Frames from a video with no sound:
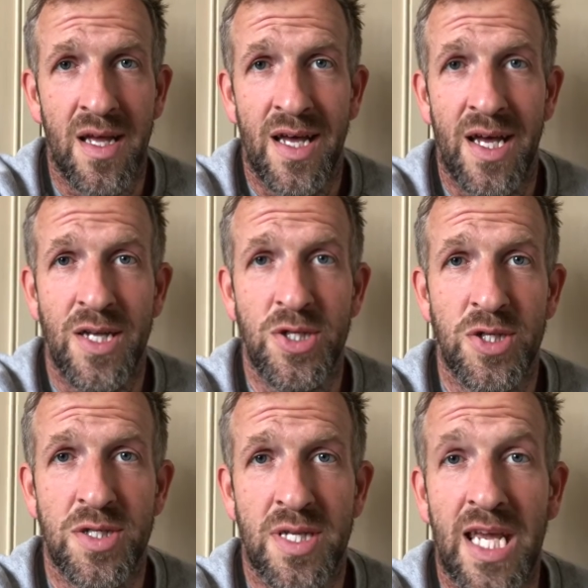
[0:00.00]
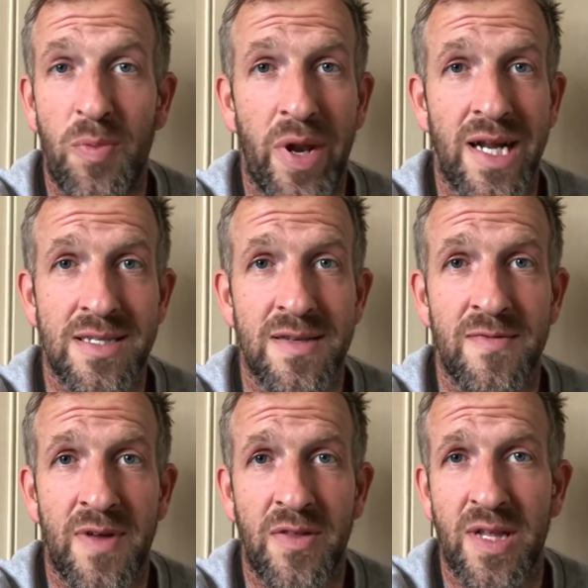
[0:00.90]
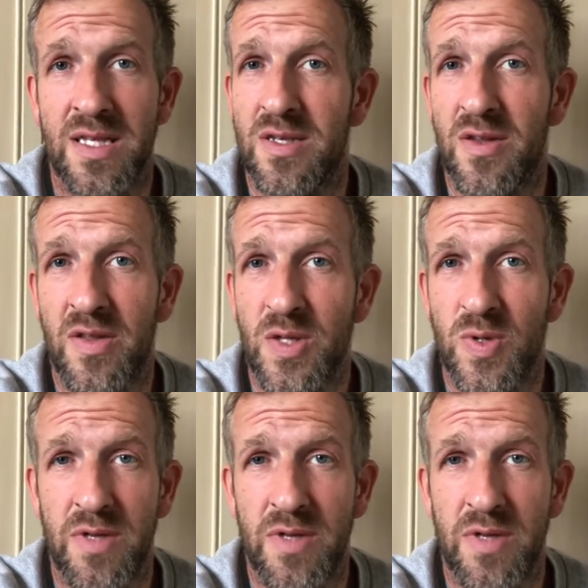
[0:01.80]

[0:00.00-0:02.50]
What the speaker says: And just keeping active. I think that's another thing as well.